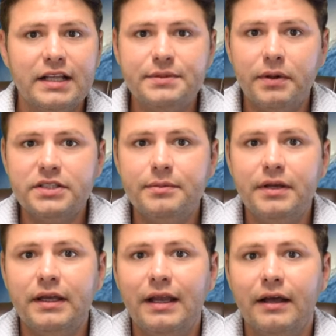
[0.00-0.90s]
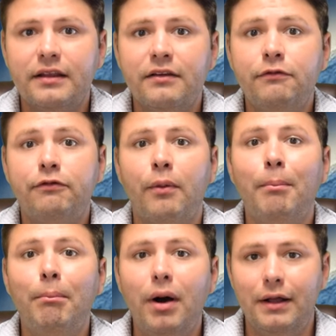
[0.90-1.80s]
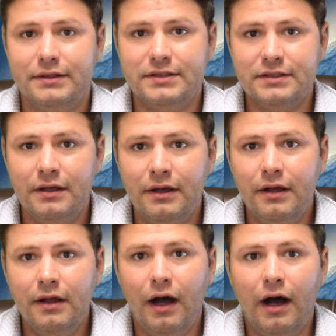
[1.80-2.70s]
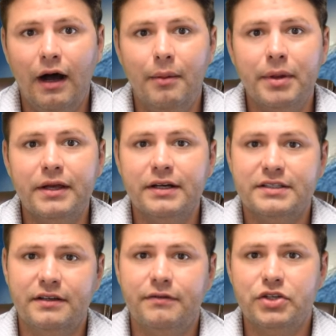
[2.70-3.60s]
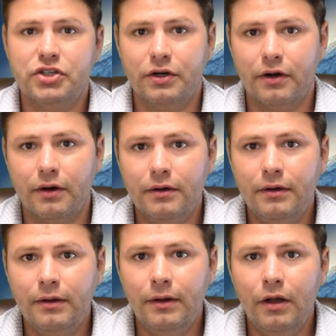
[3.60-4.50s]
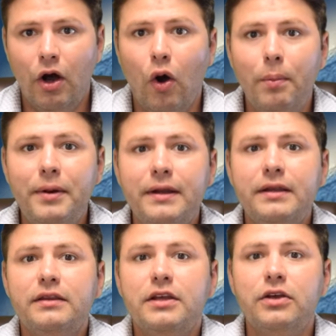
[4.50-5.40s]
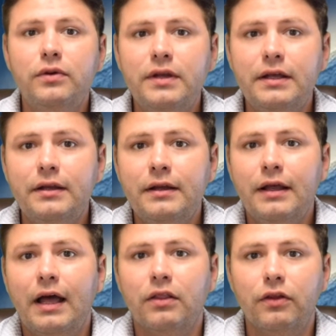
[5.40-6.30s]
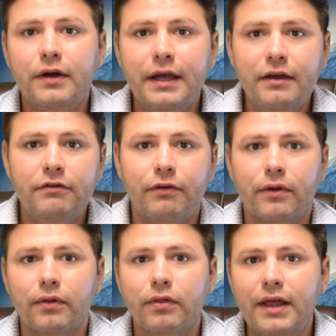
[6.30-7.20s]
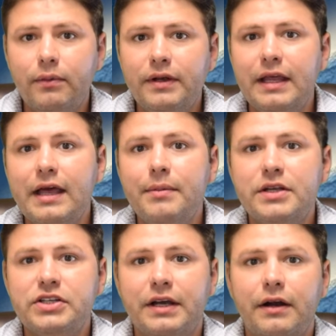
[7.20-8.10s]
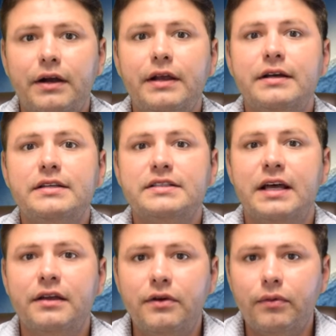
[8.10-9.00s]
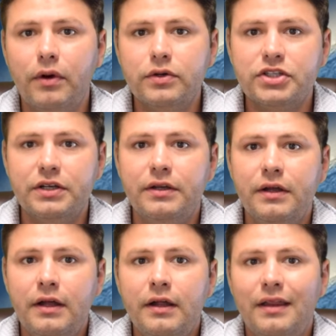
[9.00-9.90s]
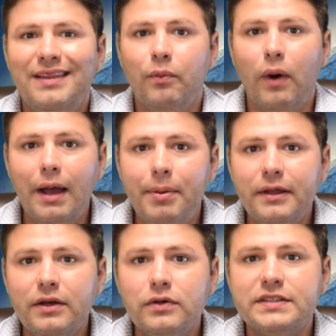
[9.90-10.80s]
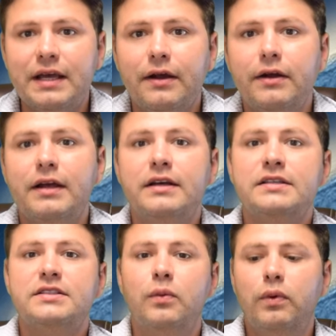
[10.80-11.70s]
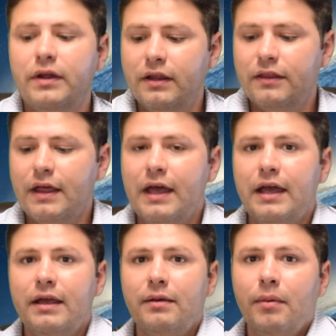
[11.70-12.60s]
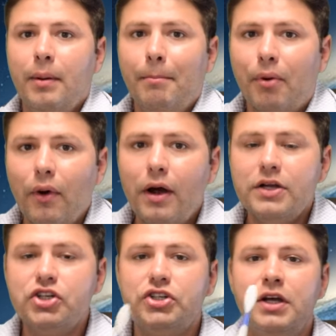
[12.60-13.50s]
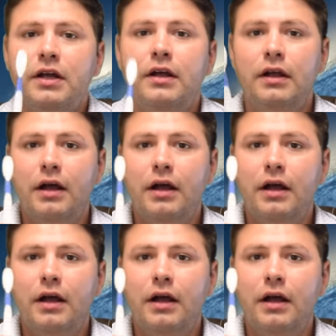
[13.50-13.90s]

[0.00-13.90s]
not supposed to be connected for months because of the sugar. Opening the unit and looking for liquid damage areas and corrosion, then wiping those areas with a brush